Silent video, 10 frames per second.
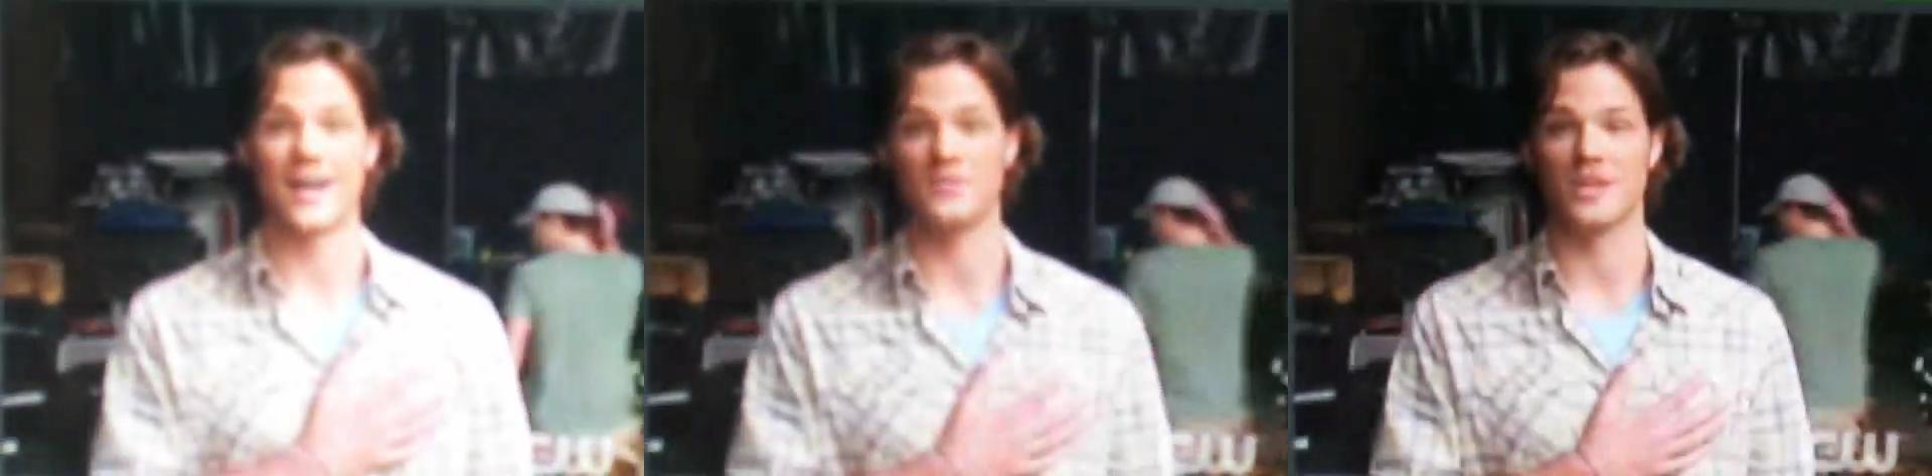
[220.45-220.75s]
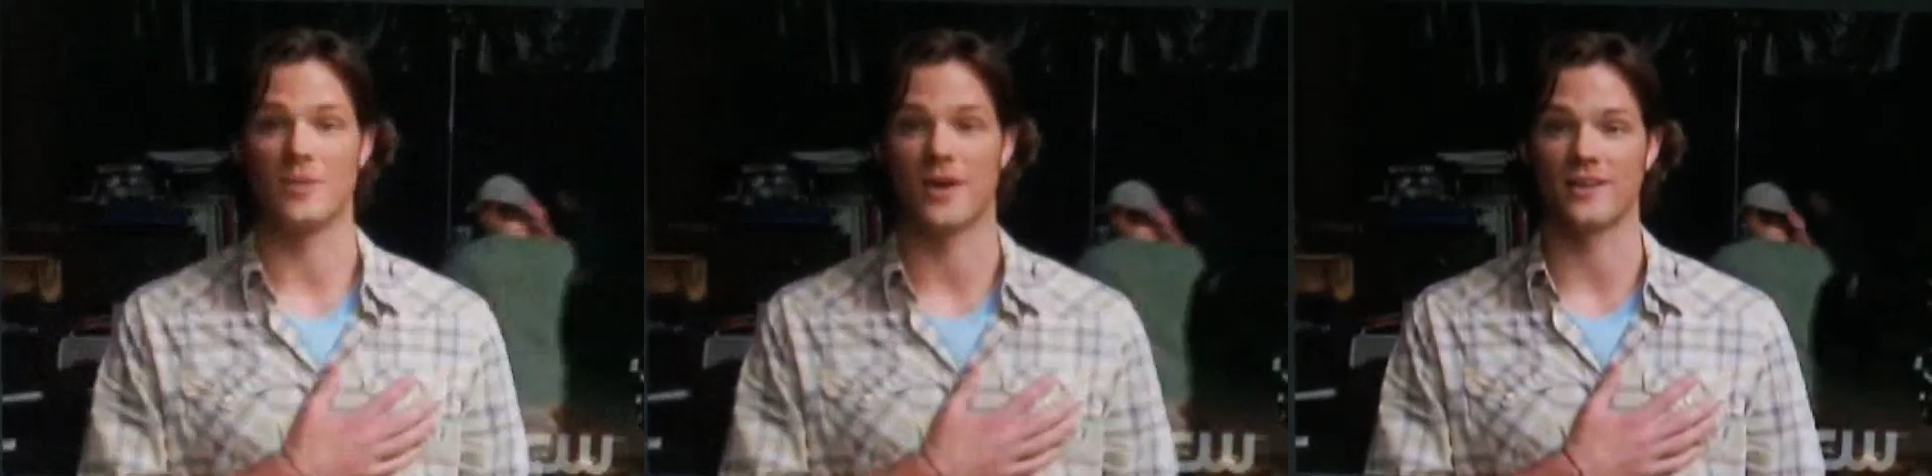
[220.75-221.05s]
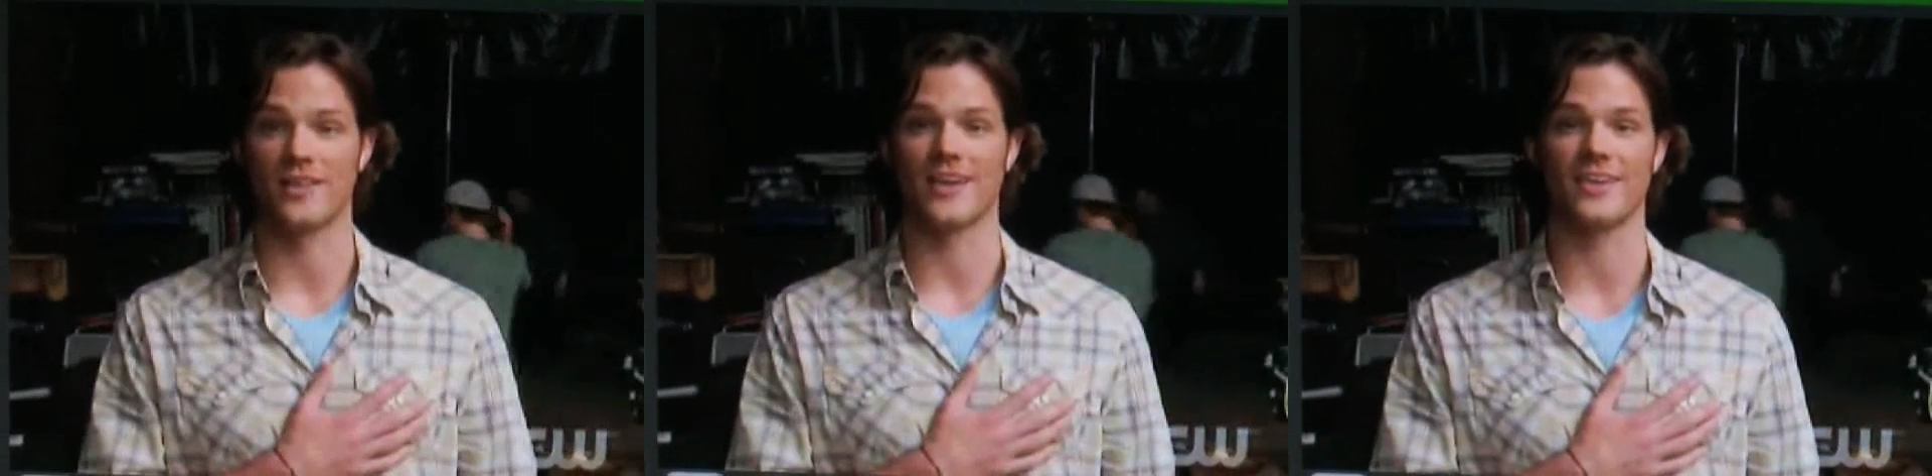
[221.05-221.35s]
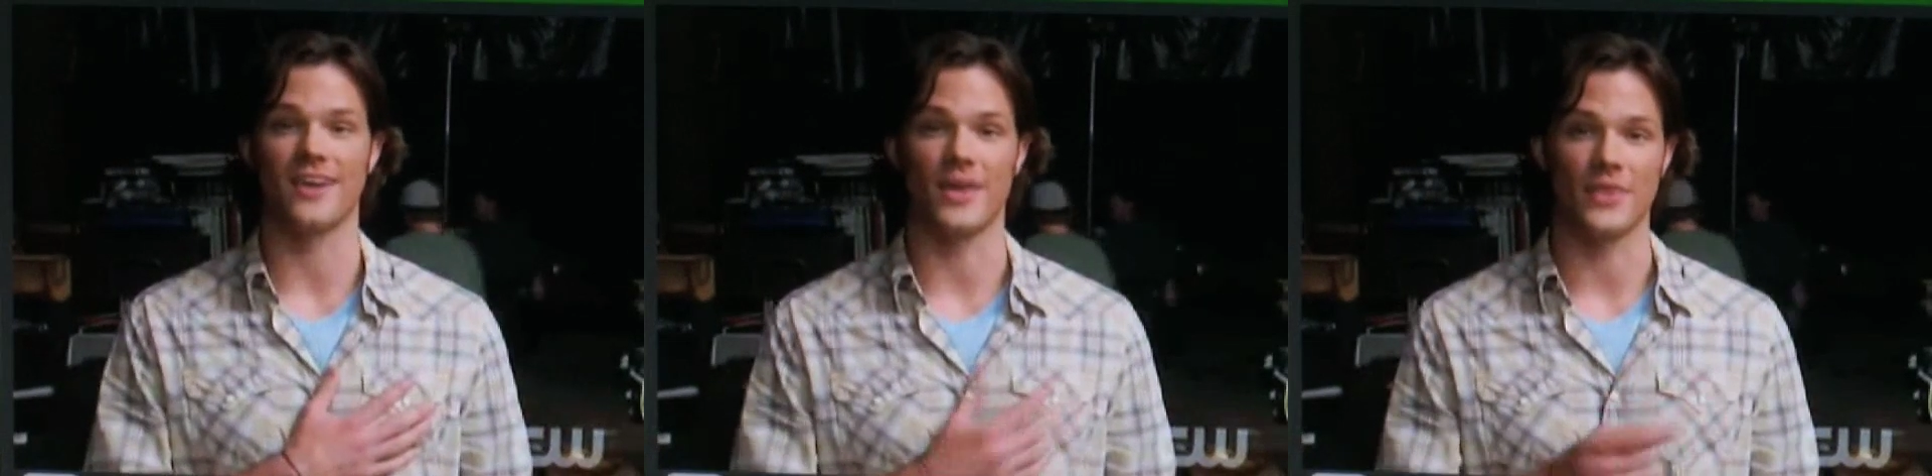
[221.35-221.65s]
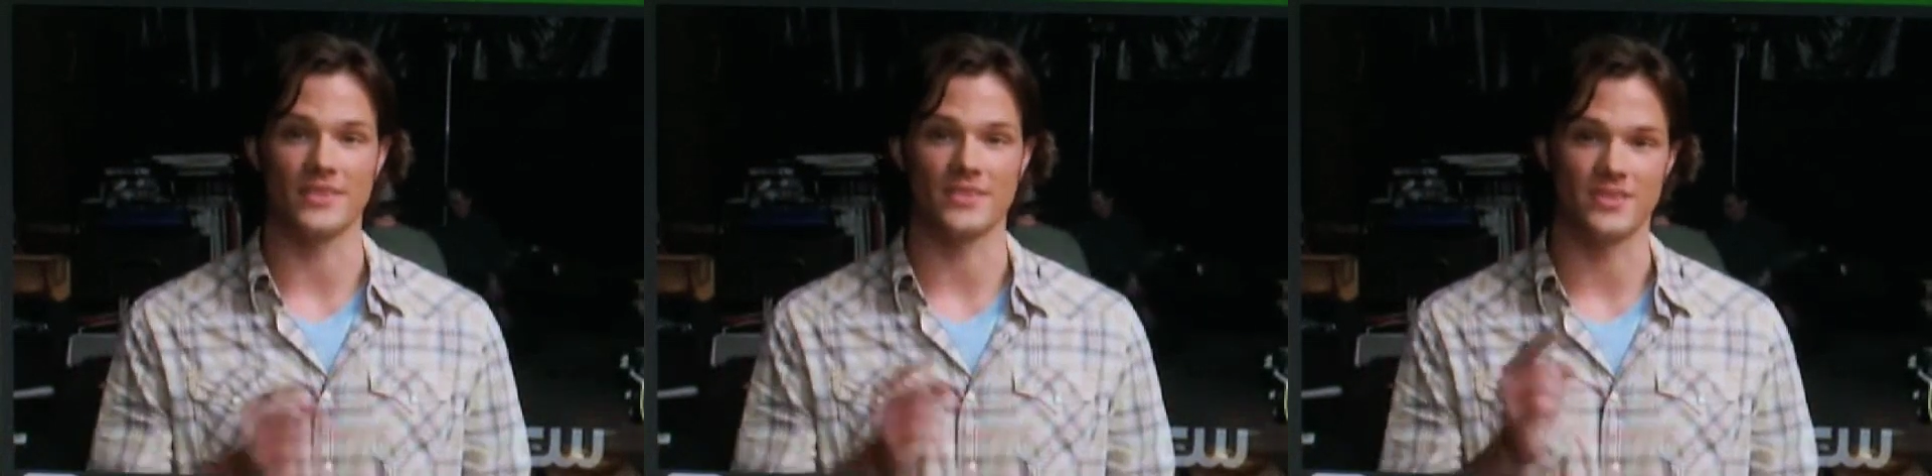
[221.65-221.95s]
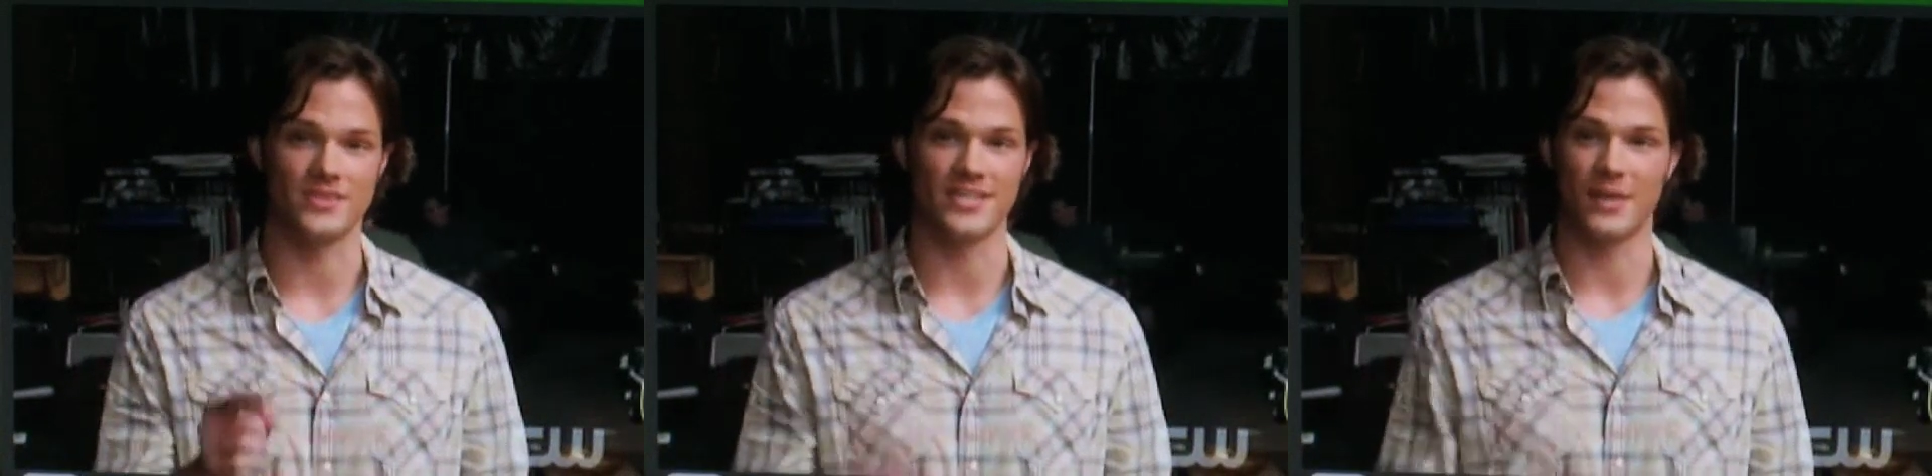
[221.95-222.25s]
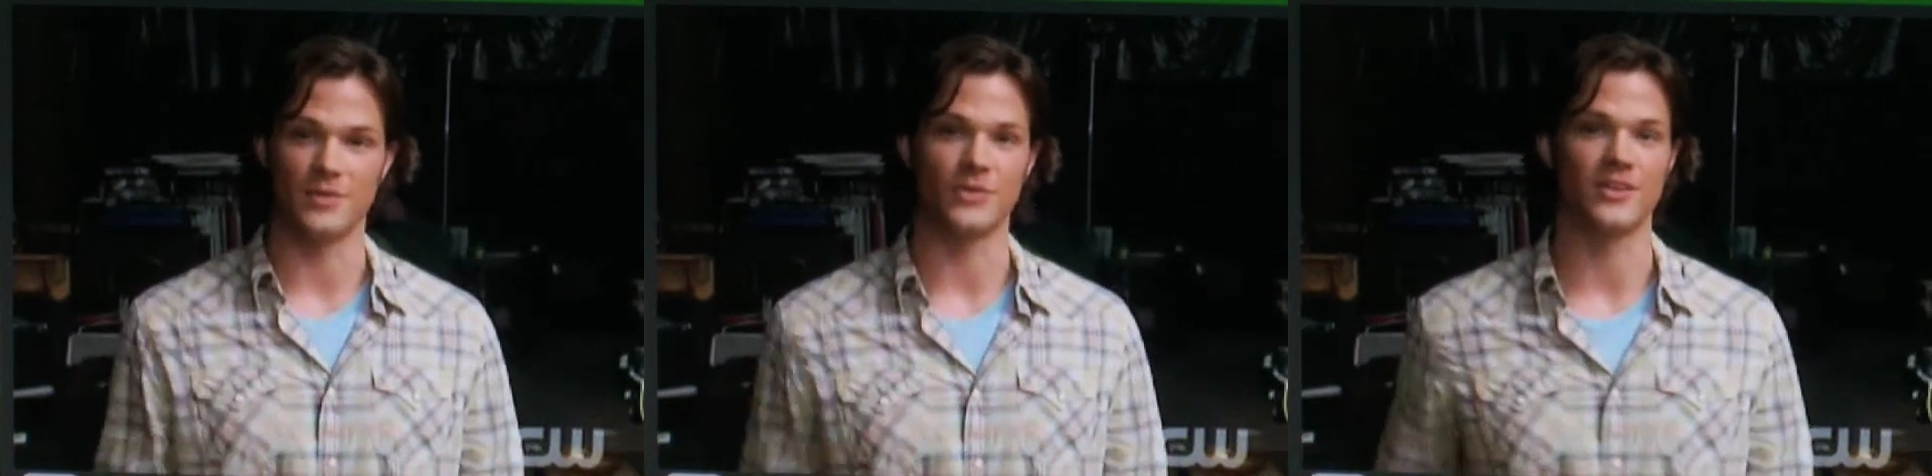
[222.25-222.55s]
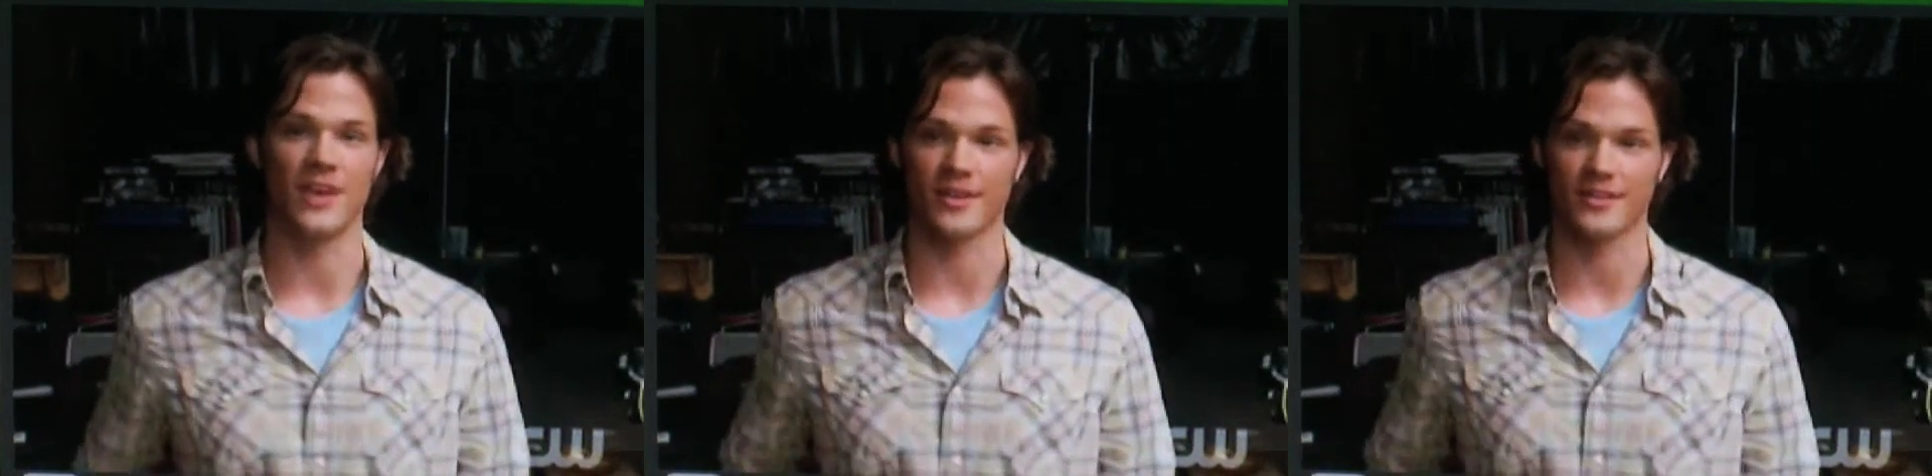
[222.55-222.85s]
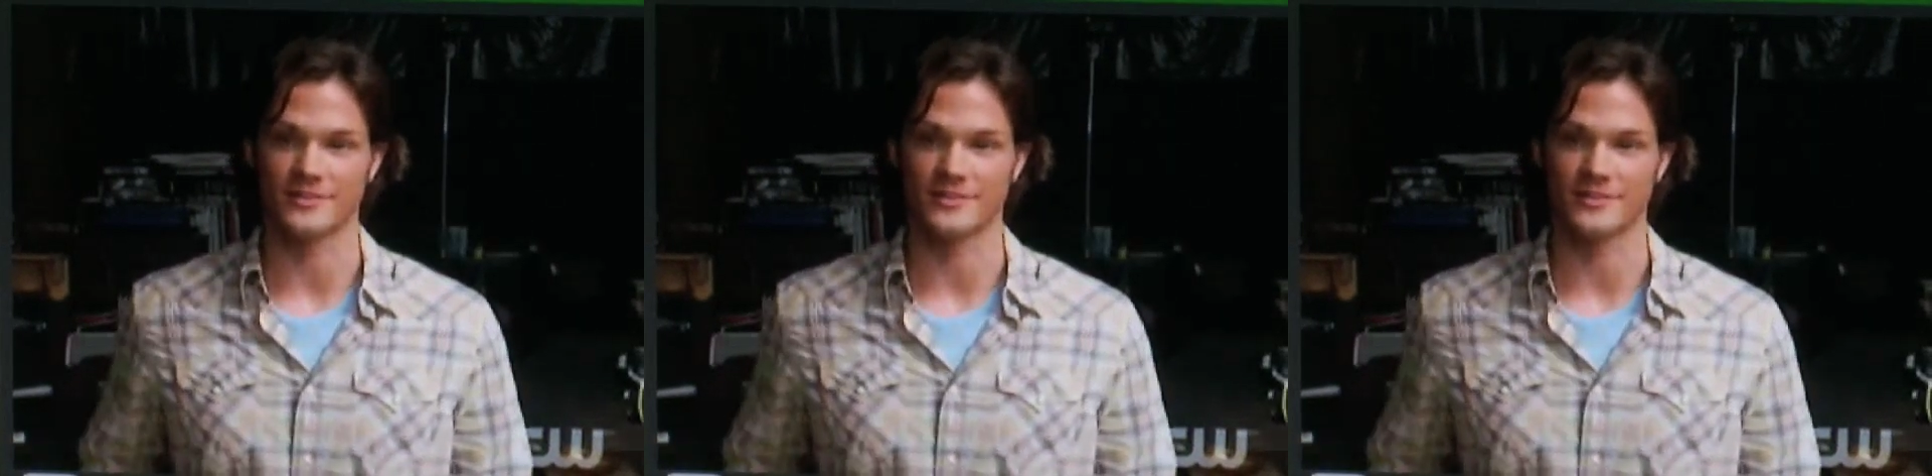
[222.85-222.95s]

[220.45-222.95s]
I'm Jared Padalecki, and this is CW Connect.